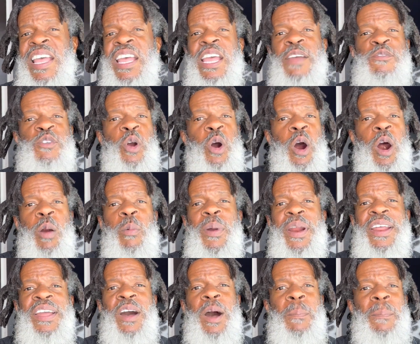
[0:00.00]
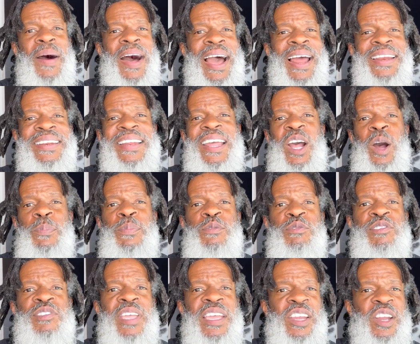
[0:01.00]
If you're already a pilot, to help you
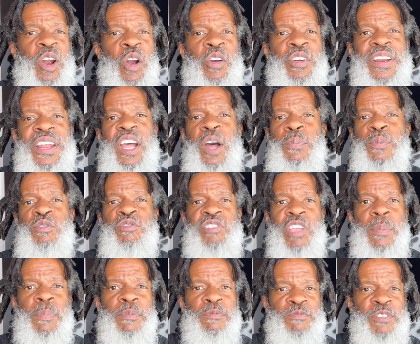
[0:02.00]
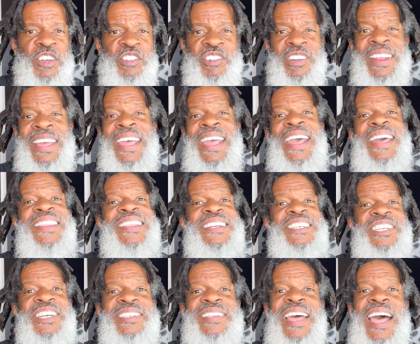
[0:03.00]
stay current, to help you stay proficient, and to
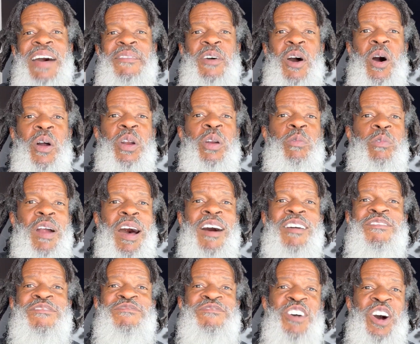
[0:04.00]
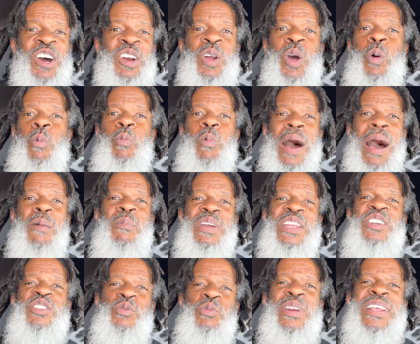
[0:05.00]
just have all around fun while we
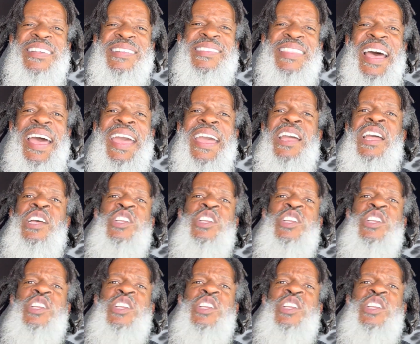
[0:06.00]
do this thing.